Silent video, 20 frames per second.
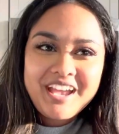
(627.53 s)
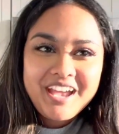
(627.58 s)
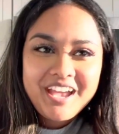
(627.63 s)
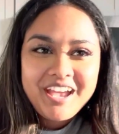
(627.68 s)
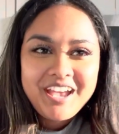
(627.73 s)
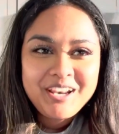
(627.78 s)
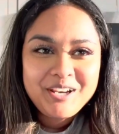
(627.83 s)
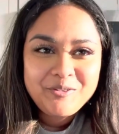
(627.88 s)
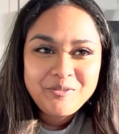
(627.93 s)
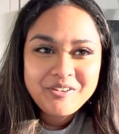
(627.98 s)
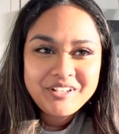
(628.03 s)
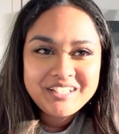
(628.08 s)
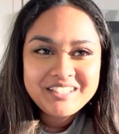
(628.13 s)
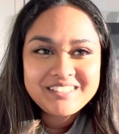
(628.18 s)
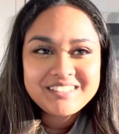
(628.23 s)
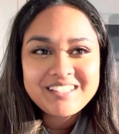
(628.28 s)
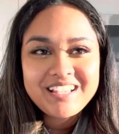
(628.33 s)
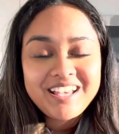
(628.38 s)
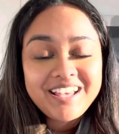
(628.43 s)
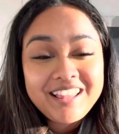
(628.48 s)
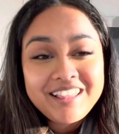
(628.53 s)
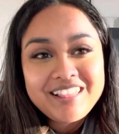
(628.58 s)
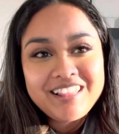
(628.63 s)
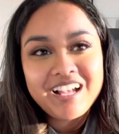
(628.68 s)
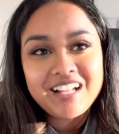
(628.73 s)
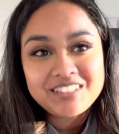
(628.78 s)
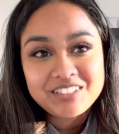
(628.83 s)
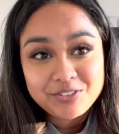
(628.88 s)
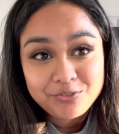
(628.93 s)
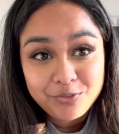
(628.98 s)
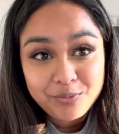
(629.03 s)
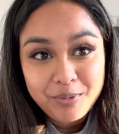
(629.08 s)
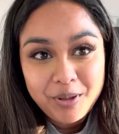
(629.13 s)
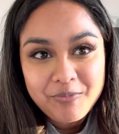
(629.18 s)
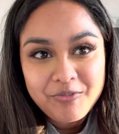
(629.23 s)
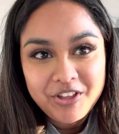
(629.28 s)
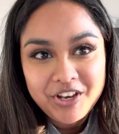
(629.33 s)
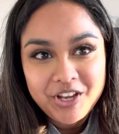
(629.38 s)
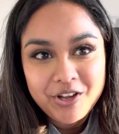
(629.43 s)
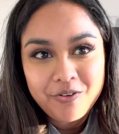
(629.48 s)
Anyways, that's it for my
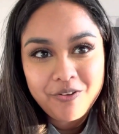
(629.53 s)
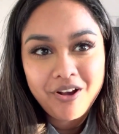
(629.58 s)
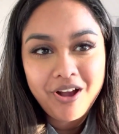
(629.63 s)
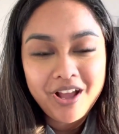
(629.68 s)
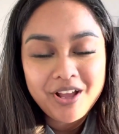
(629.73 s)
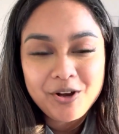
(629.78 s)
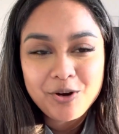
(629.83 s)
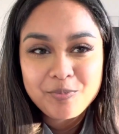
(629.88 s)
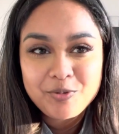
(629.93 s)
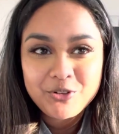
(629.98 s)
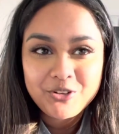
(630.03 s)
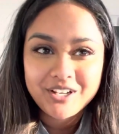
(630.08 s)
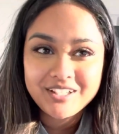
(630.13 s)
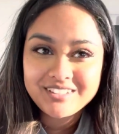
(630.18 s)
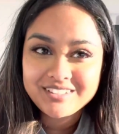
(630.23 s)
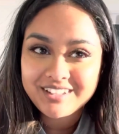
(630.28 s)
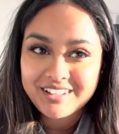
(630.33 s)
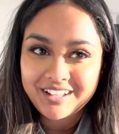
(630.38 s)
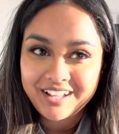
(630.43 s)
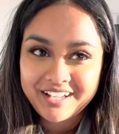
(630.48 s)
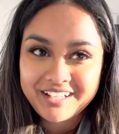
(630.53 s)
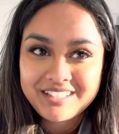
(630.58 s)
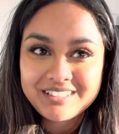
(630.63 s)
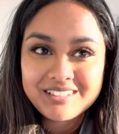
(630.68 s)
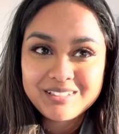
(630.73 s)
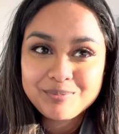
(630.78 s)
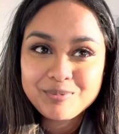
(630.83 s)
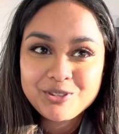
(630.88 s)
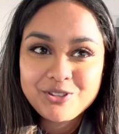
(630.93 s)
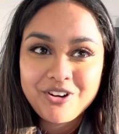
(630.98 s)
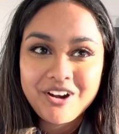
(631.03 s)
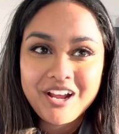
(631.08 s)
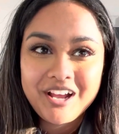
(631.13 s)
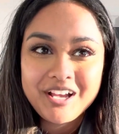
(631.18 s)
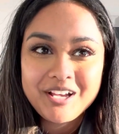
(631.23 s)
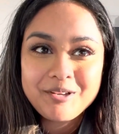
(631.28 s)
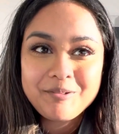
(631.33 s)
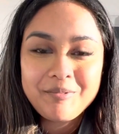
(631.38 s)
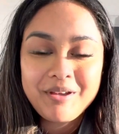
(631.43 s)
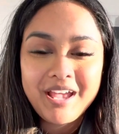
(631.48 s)
video. I hope you guys like and
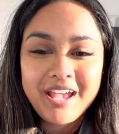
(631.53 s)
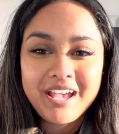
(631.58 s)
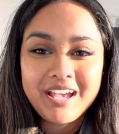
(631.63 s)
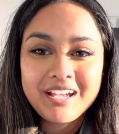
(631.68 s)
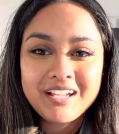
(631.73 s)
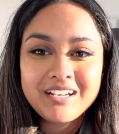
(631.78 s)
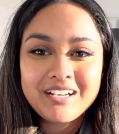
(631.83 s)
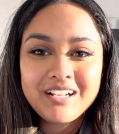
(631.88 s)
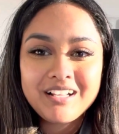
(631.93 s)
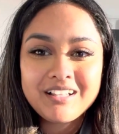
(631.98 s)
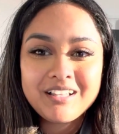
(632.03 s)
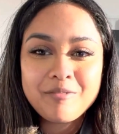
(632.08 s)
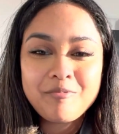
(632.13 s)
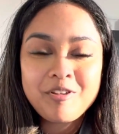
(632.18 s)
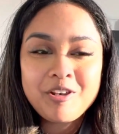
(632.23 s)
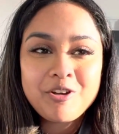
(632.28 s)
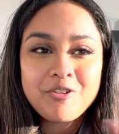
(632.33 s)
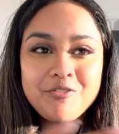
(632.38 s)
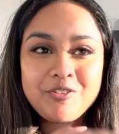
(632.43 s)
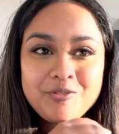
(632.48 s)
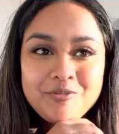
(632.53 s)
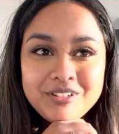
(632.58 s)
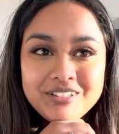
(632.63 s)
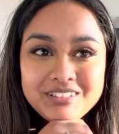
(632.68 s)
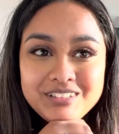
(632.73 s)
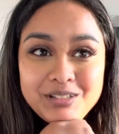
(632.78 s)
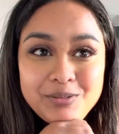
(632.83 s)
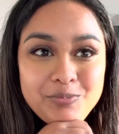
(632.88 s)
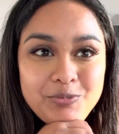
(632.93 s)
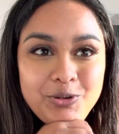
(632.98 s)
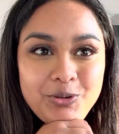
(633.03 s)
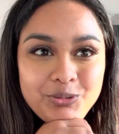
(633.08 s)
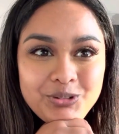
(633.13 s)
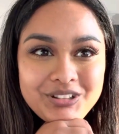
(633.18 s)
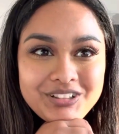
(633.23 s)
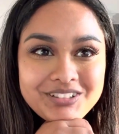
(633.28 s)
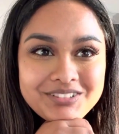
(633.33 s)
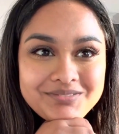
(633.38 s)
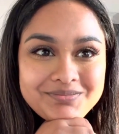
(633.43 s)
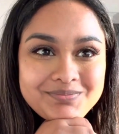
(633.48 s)
subscribe, and let me know if you want to see
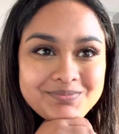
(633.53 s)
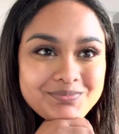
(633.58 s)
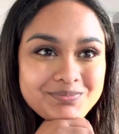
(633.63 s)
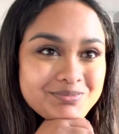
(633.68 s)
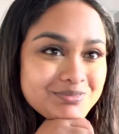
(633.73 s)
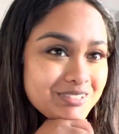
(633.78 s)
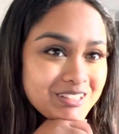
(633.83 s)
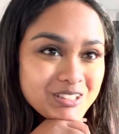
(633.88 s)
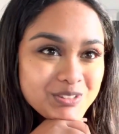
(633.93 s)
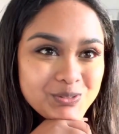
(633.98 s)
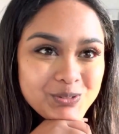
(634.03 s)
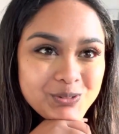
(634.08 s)
more. Thanks for